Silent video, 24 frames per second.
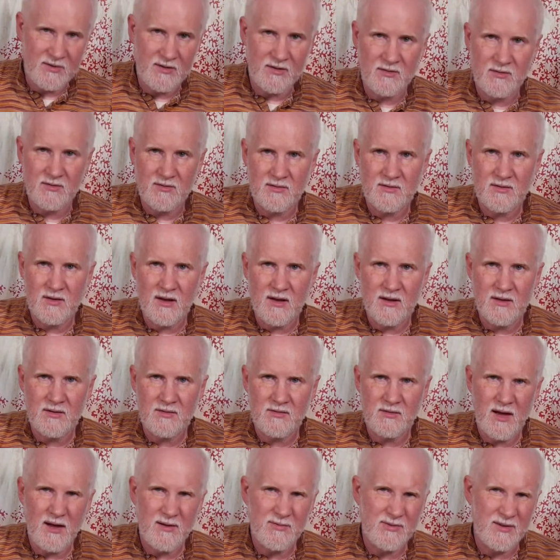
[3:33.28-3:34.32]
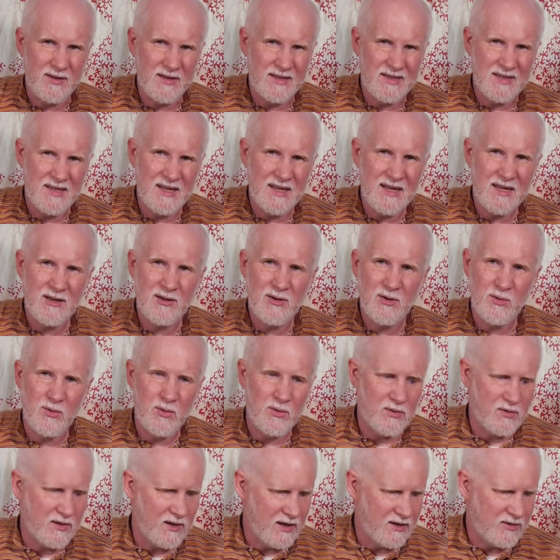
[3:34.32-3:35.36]
is often teak
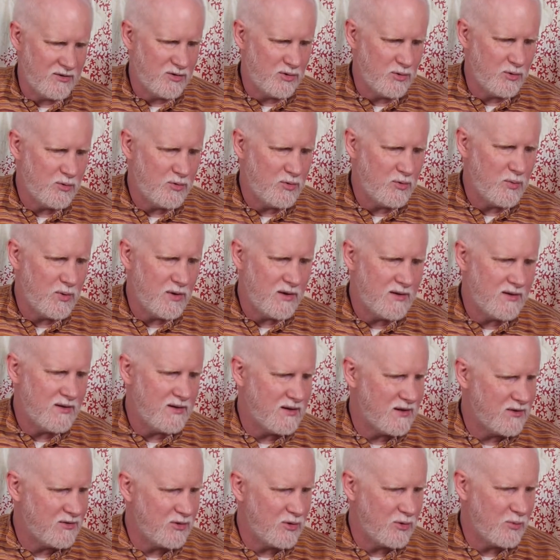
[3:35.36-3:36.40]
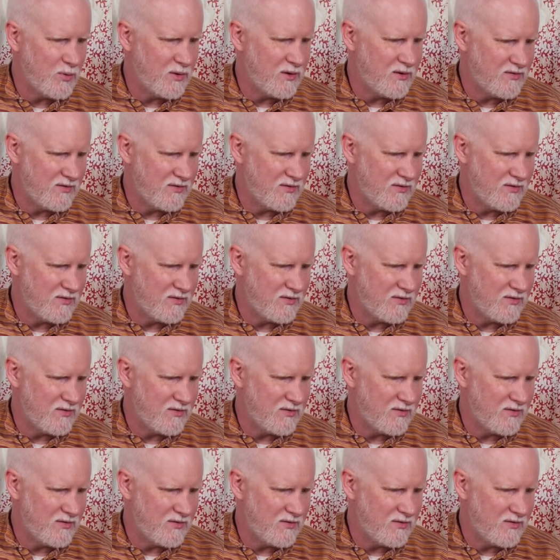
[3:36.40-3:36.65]
or a tune wood. Tune wood